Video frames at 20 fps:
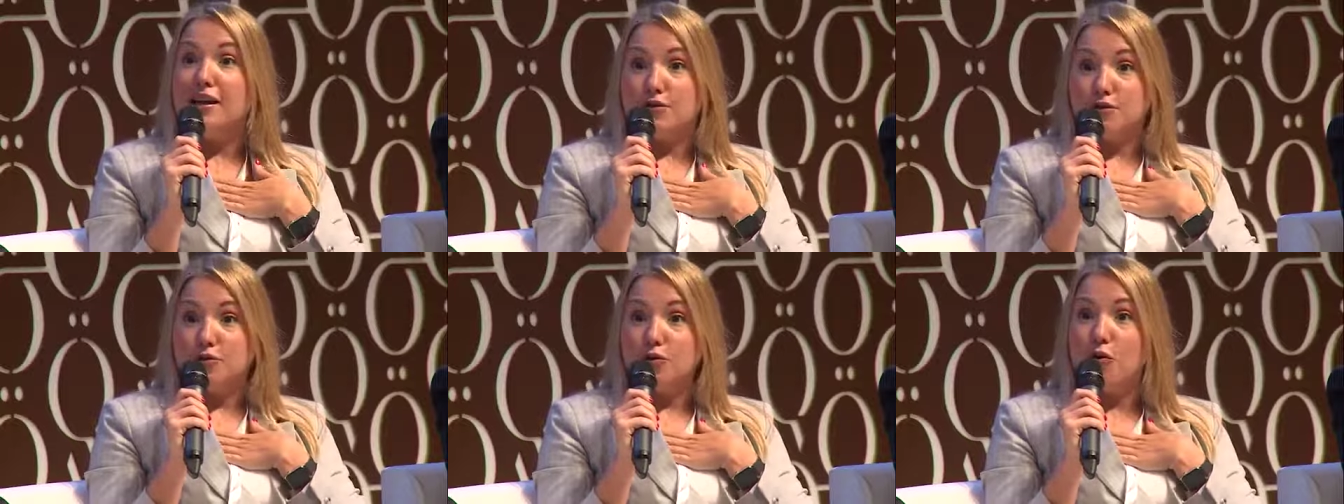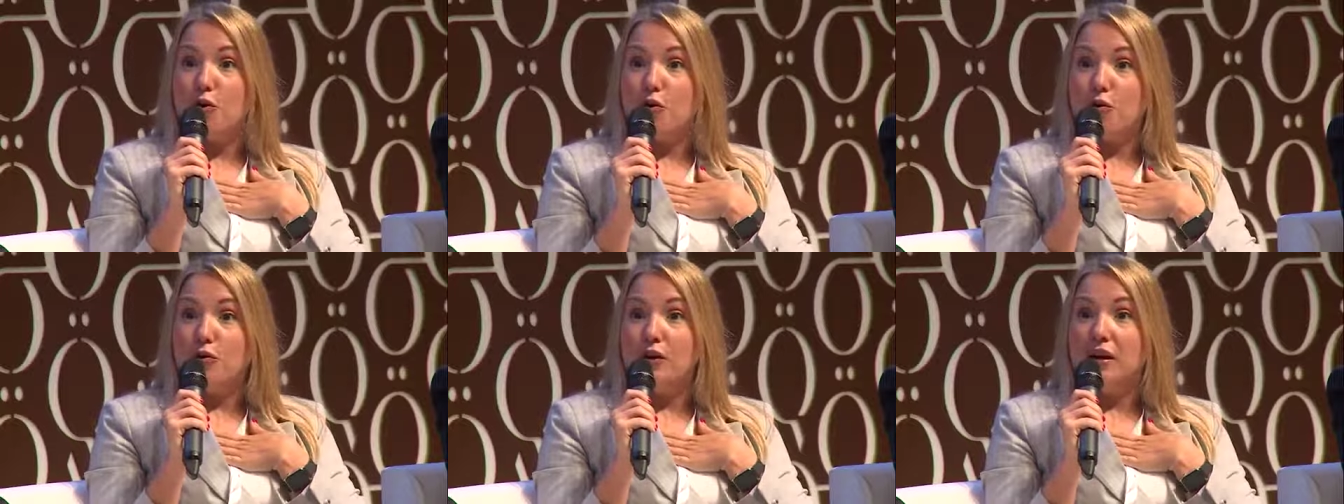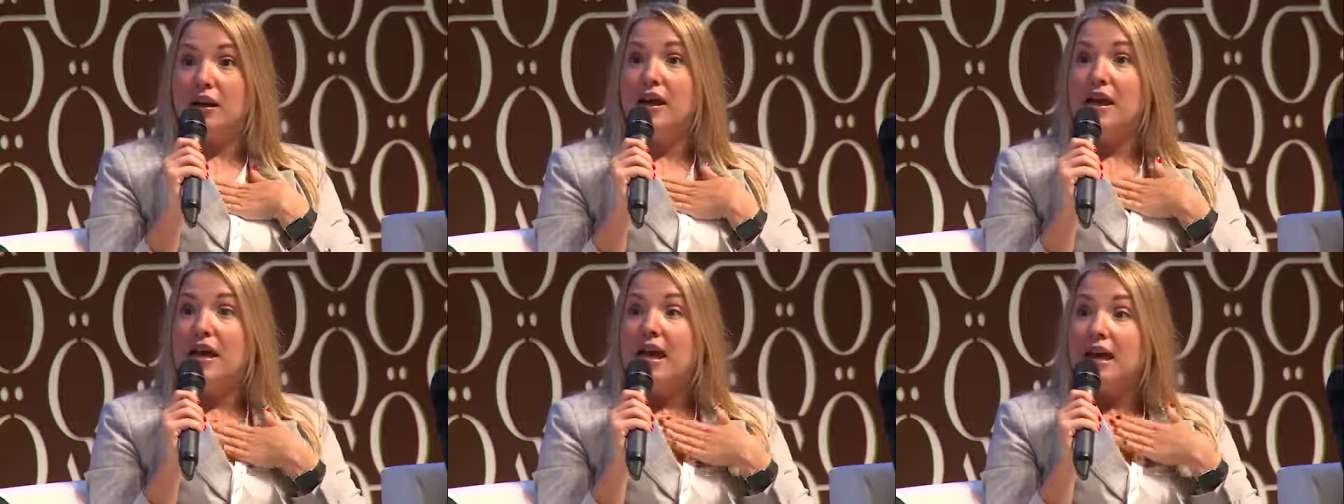a
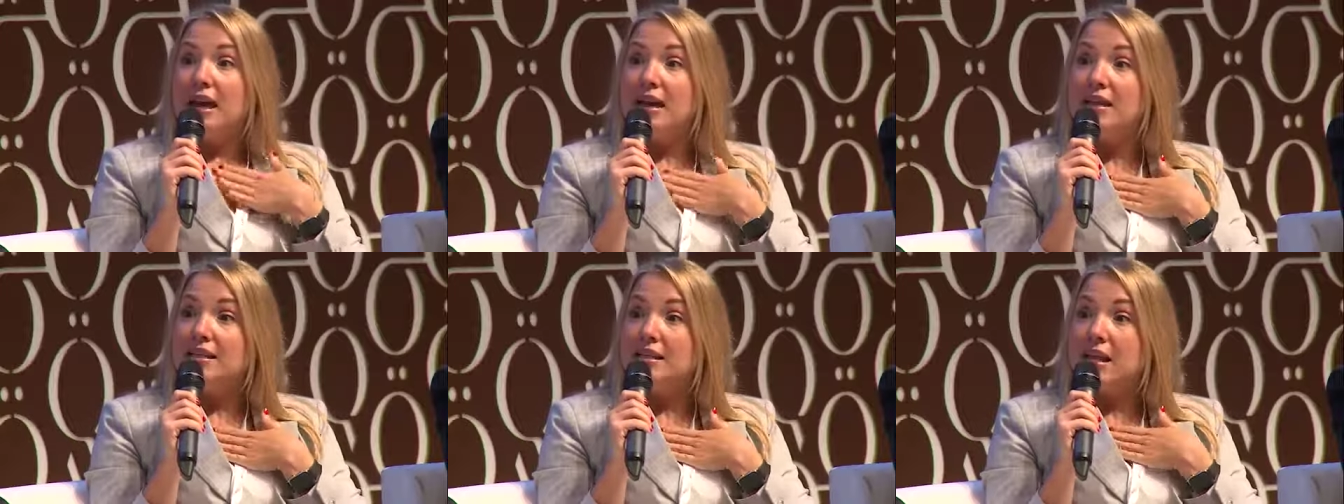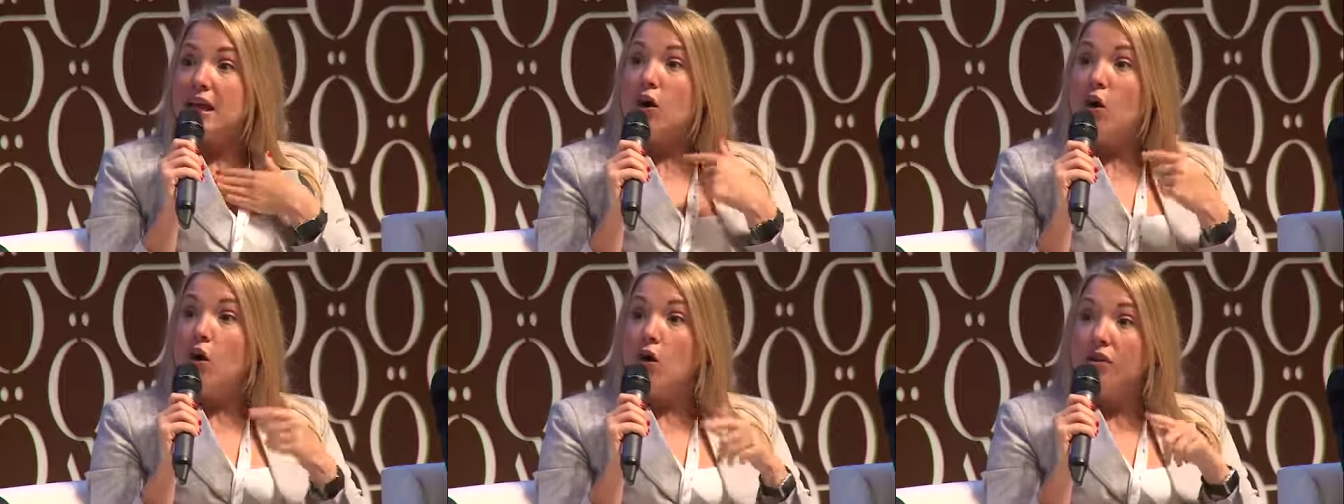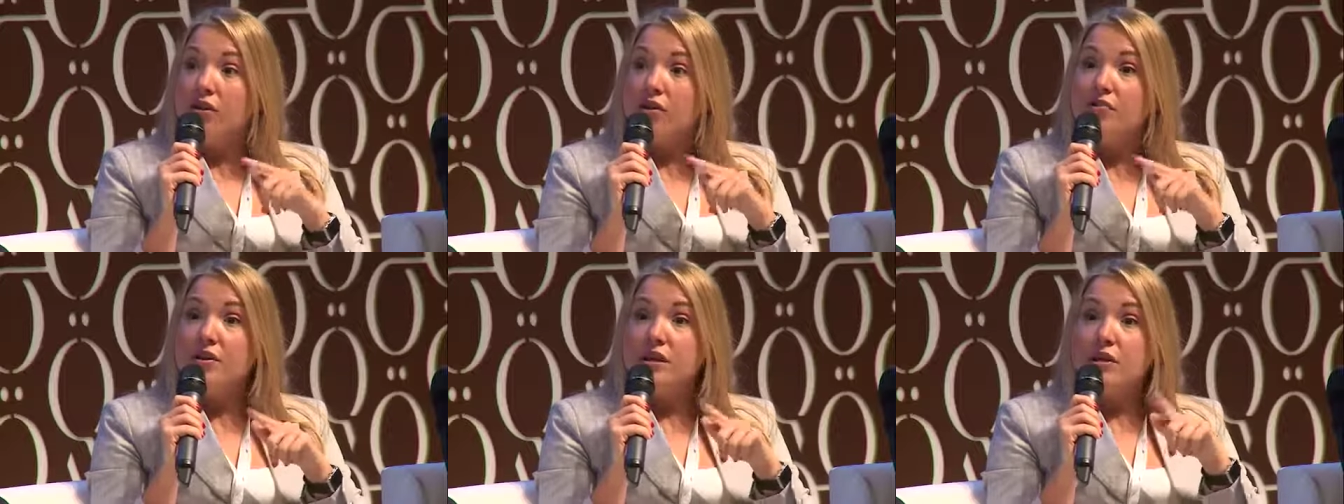soul. And I say all
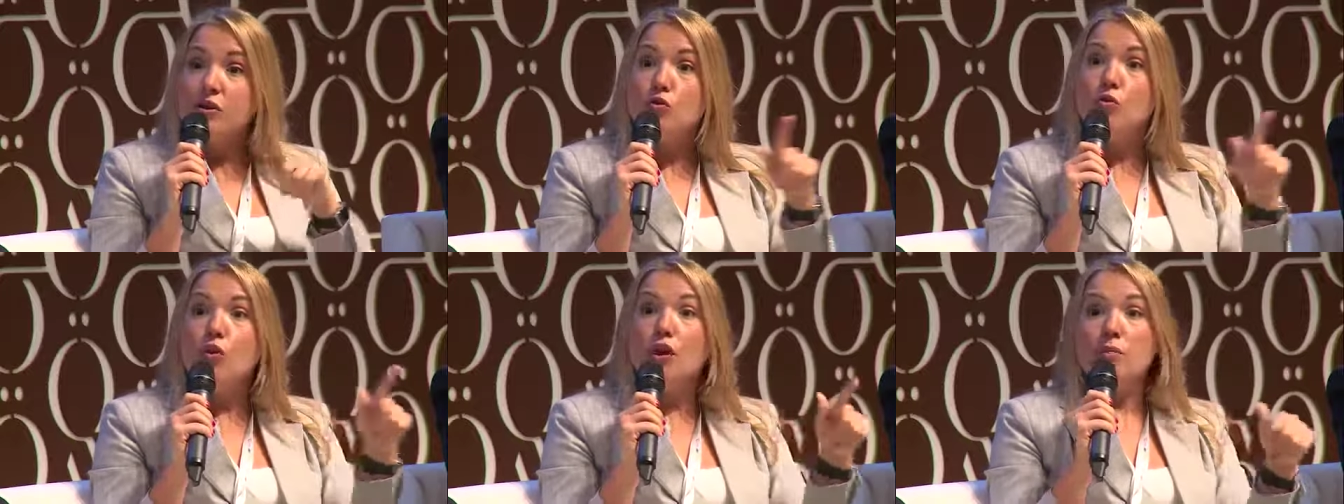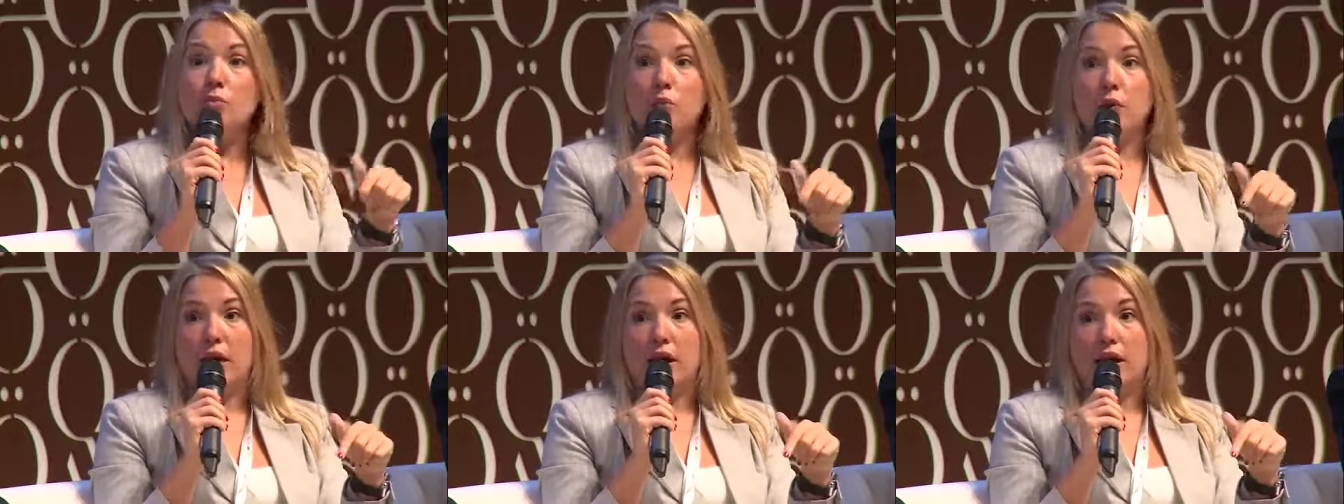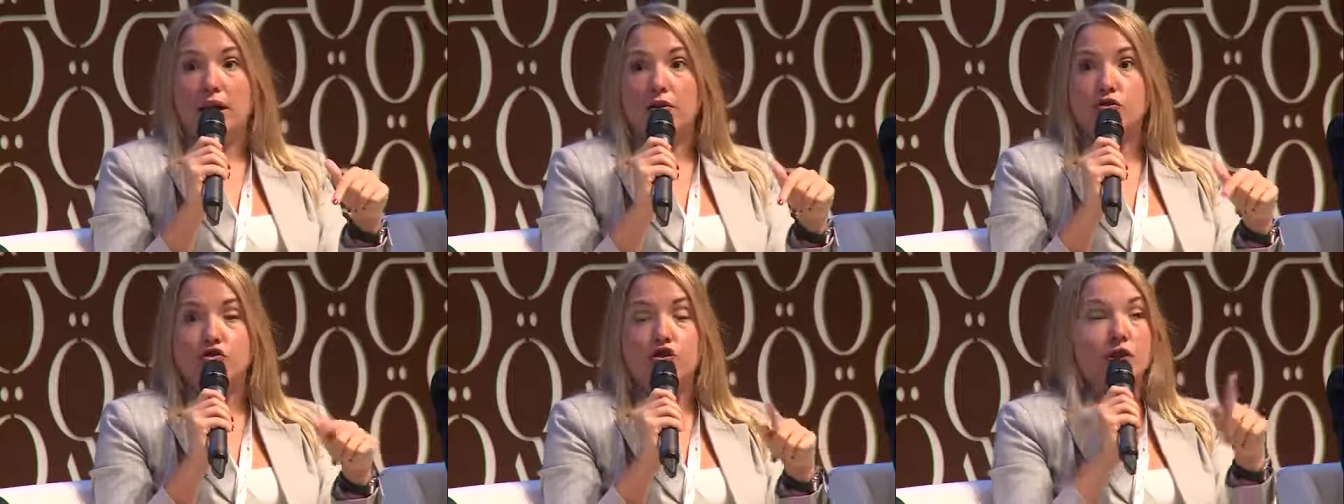the renewable
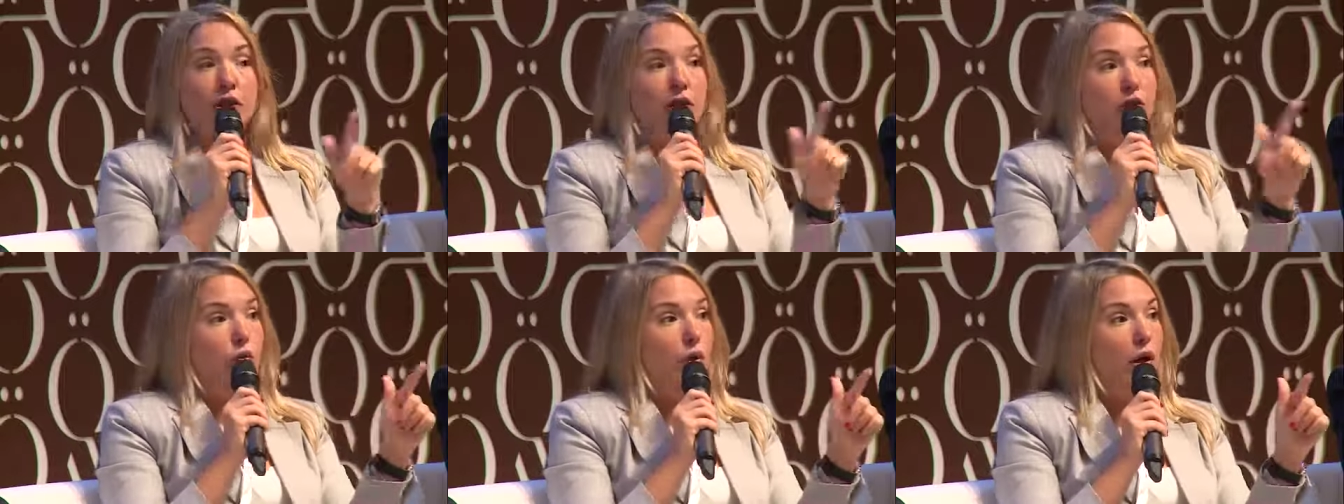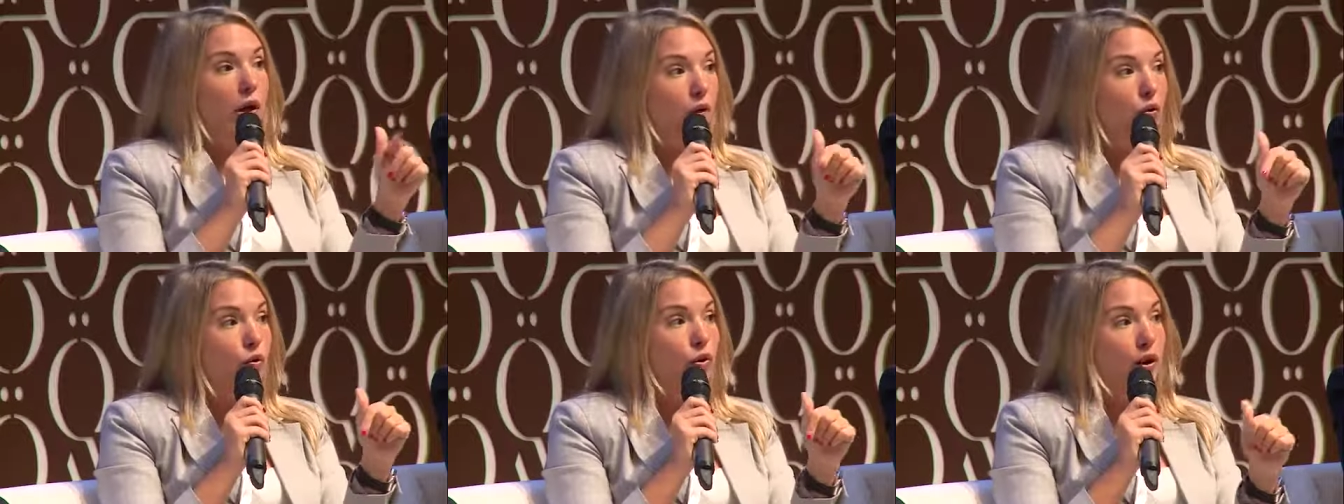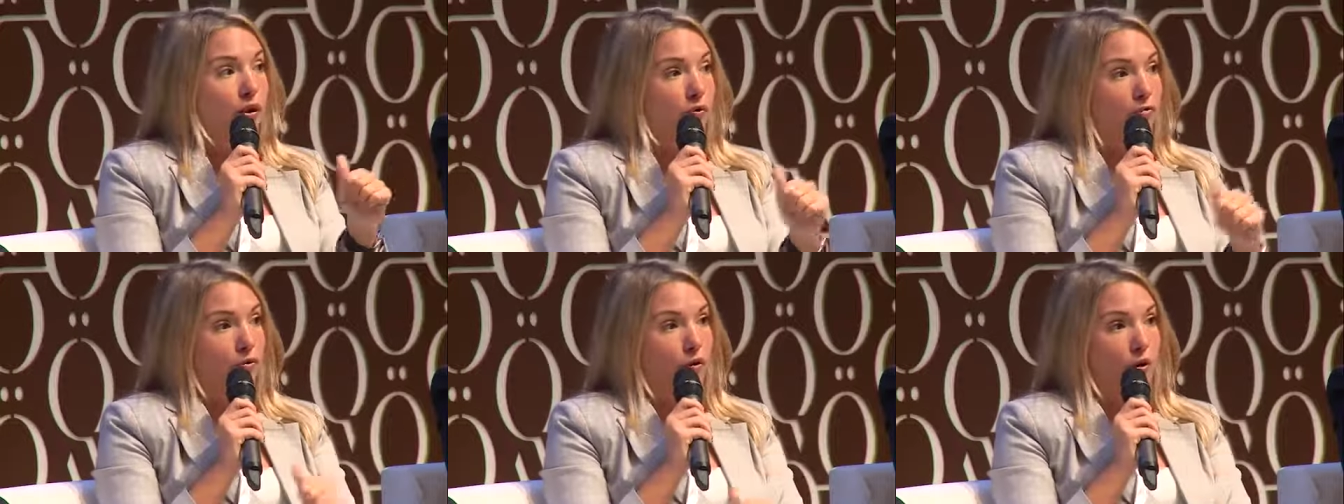energy that we're
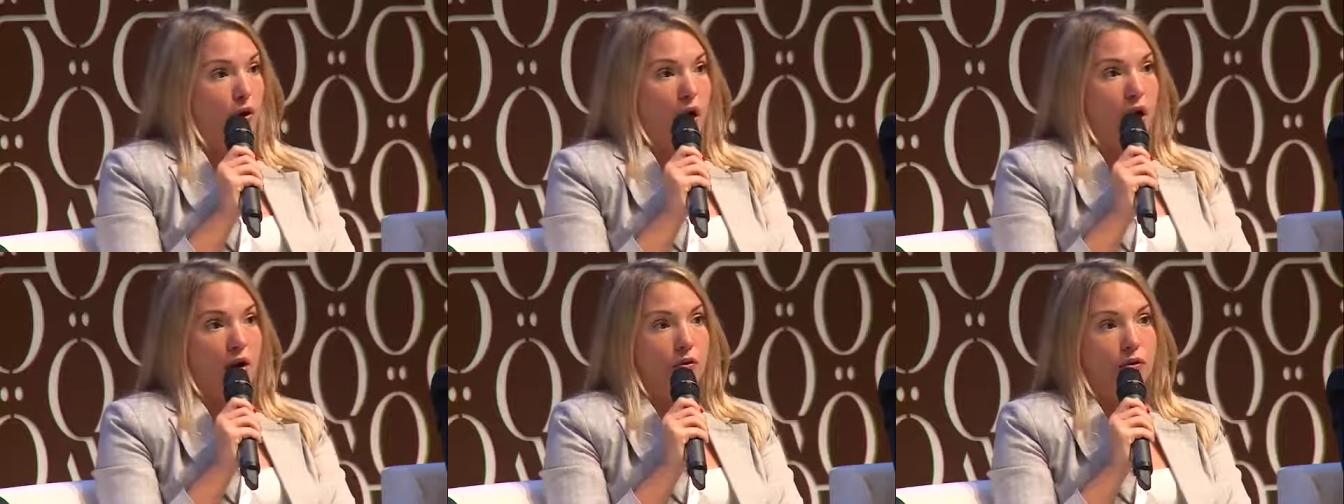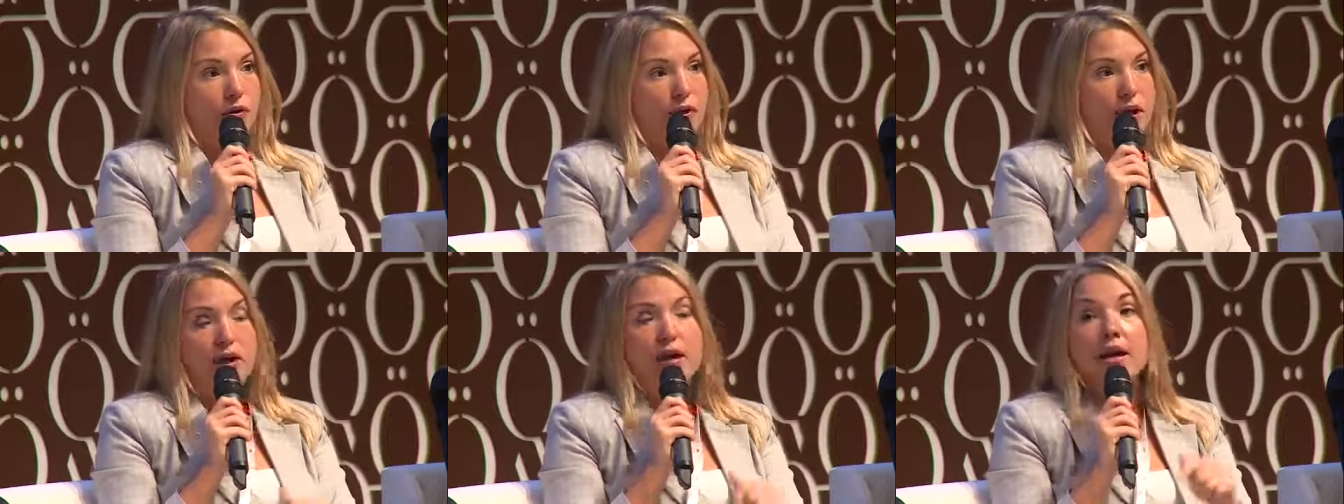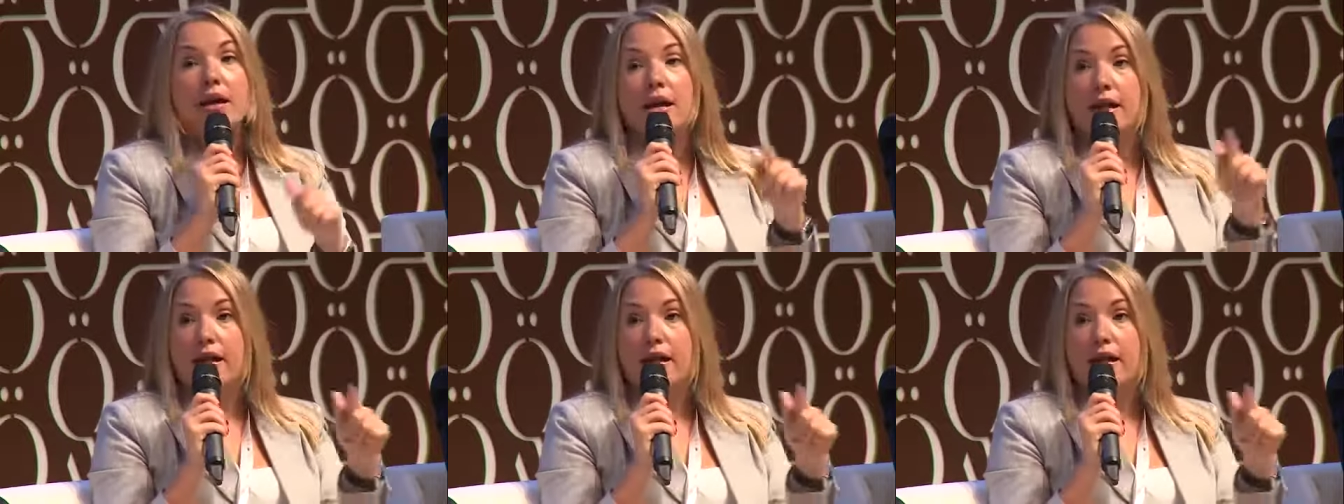looking for out there,